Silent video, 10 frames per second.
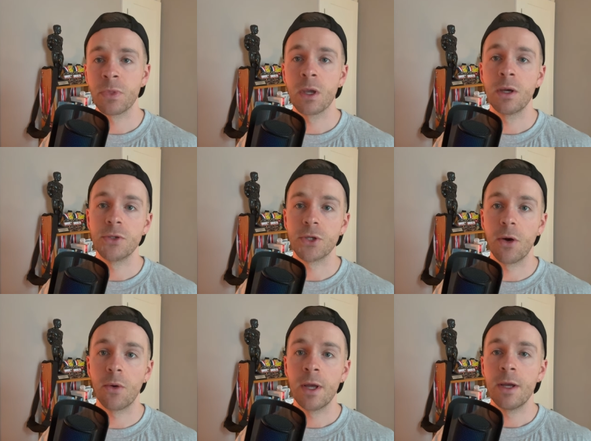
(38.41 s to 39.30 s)

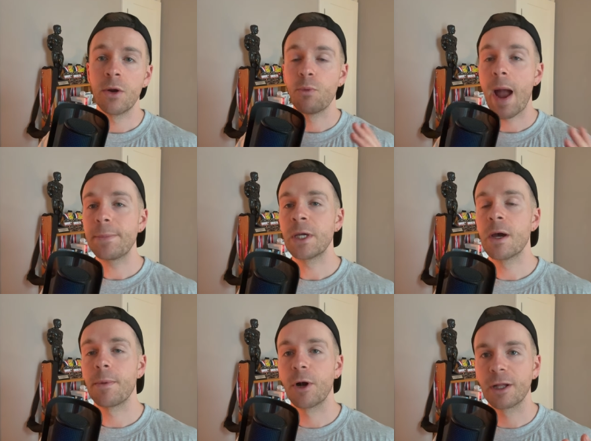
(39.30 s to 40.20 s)
So, wrapping
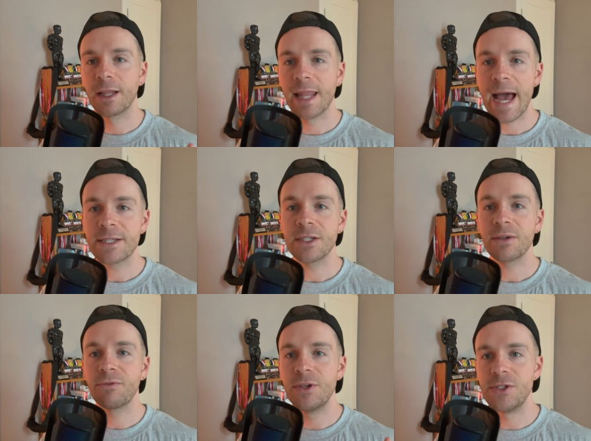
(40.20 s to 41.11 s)
up our
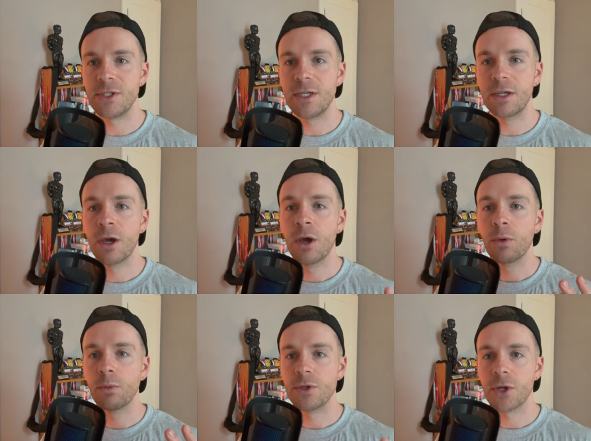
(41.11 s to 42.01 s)
classic physique
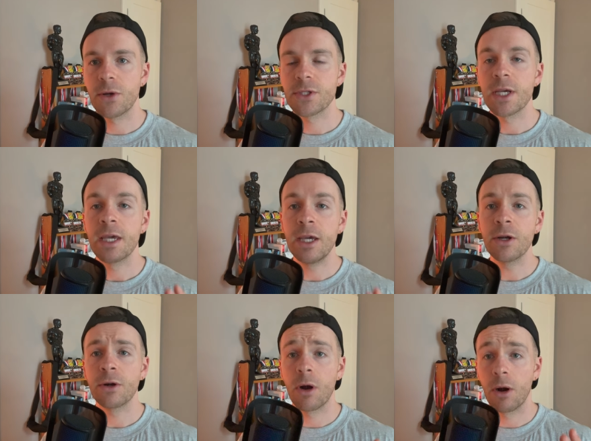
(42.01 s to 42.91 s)
results,
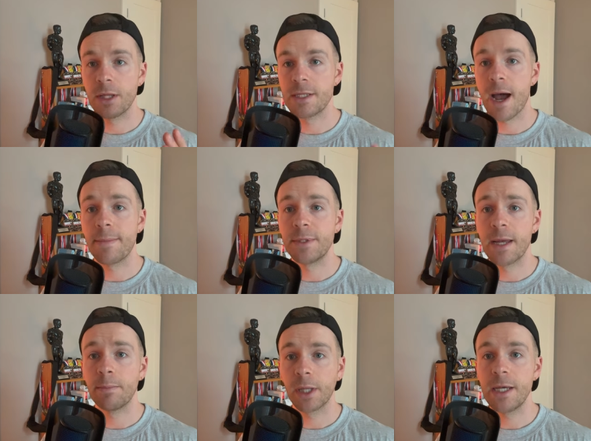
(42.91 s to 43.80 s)
here are the top
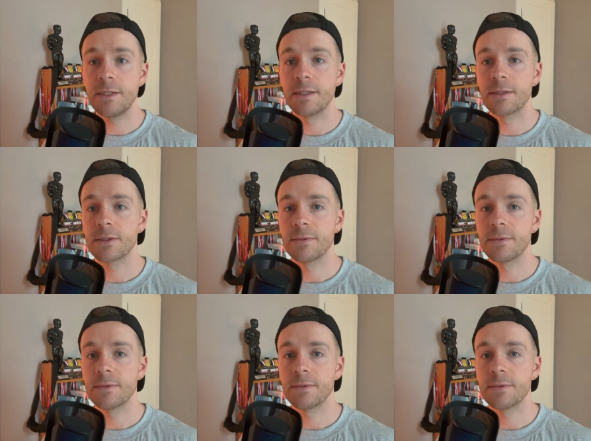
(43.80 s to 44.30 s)
10 placings.